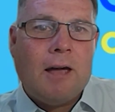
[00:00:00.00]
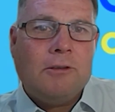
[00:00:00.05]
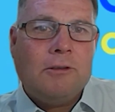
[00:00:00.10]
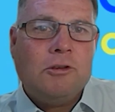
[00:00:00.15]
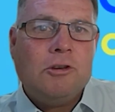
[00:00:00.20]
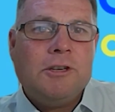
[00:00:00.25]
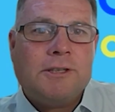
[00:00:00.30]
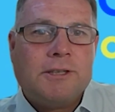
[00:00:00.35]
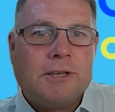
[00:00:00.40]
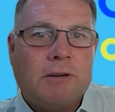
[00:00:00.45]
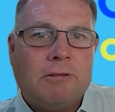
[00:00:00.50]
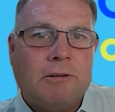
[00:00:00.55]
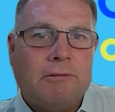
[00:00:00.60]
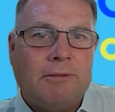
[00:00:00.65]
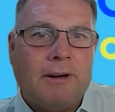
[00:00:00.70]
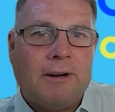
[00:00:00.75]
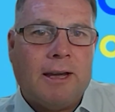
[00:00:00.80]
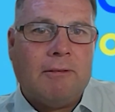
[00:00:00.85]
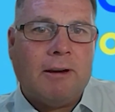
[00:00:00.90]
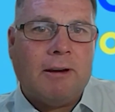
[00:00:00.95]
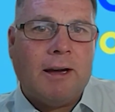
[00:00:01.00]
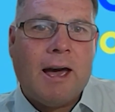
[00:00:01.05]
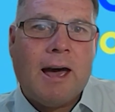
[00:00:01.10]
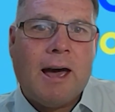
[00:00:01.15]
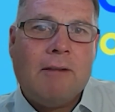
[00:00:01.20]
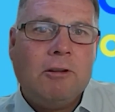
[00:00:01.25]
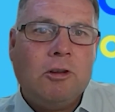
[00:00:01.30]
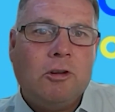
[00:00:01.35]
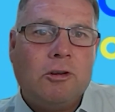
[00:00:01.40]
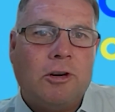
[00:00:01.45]
Do yourself a favour,
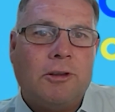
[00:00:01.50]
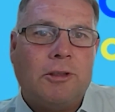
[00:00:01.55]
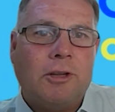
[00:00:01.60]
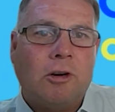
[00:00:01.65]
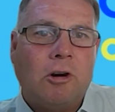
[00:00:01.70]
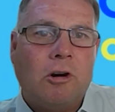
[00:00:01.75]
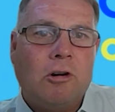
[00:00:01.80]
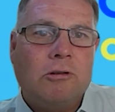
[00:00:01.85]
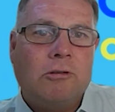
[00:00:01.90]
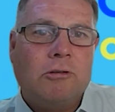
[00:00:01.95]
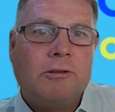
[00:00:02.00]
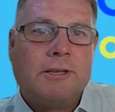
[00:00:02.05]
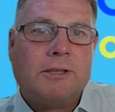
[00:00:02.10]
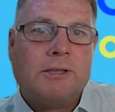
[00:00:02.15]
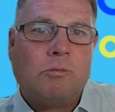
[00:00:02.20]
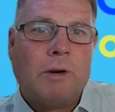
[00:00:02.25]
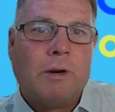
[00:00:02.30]
have a look at the Congress